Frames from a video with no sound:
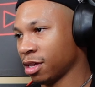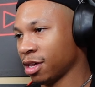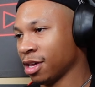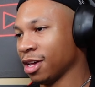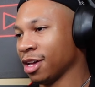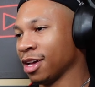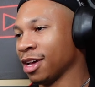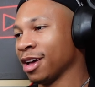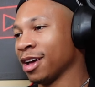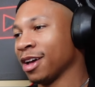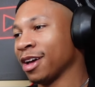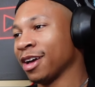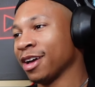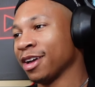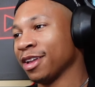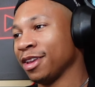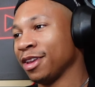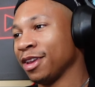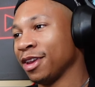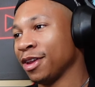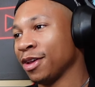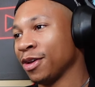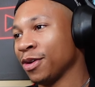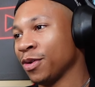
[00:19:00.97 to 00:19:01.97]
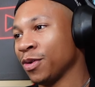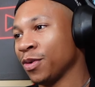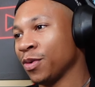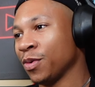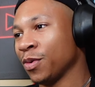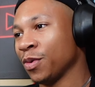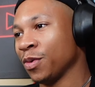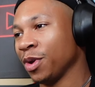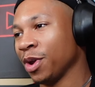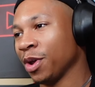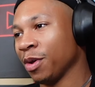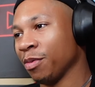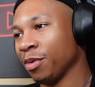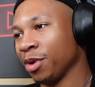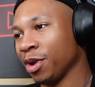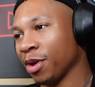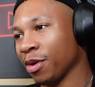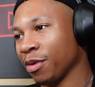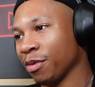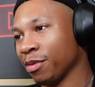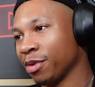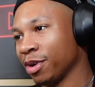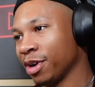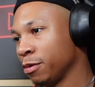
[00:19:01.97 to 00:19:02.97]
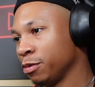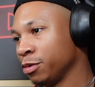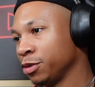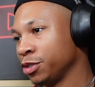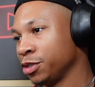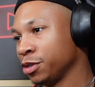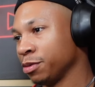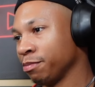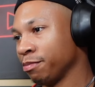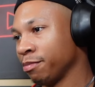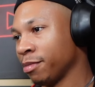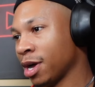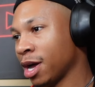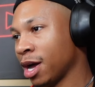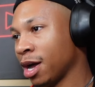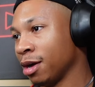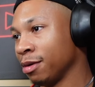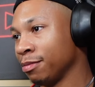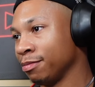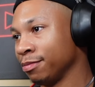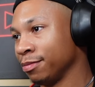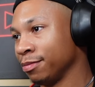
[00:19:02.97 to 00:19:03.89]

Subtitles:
No. It was your mom.